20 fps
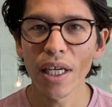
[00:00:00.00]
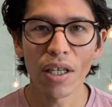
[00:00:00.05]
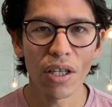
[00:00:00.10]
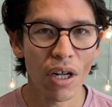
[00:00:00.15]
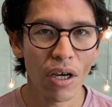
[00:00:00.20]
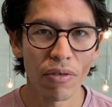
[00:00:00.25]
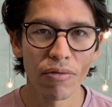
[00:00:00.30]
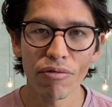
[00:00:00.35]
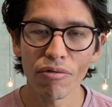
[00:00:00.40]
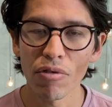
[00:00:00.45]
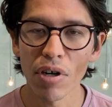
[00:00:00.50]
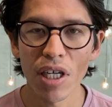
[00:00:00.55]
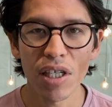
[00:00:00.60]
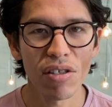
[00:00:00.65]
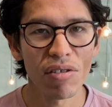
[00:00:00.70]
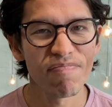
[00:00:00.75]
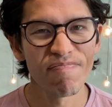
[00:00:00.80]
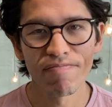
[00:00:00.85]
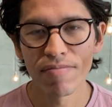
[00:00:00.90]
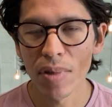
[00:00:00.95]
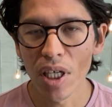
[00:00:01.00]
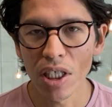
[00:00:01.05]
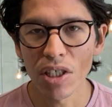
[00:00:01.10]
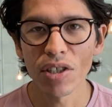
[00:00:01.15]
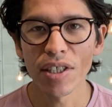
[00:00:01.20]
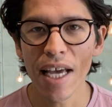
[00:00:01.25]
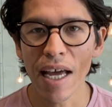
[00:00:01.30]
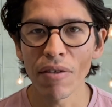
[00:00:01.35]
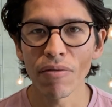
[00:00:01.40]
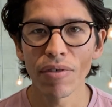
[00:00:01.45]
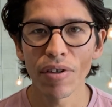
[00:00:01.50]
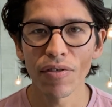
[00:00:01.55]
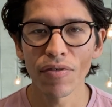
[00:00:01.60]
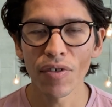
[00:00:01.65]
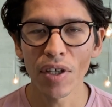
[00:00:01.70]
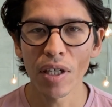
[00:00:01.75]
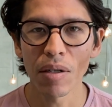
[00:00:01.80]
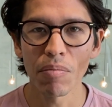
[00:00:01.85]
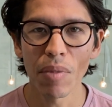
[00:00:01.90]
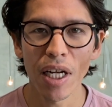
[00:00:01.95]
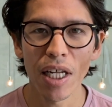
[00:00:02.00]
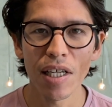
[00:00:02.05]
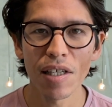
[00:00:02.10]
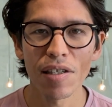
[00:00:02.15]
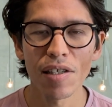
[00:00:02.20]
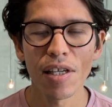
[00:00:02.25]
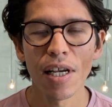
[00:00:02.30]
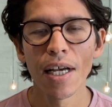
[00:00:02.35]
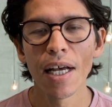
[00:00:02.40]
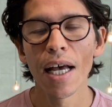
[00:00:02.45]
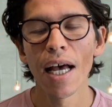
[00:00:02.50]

You know, for us, it's ten, fifteen minutes.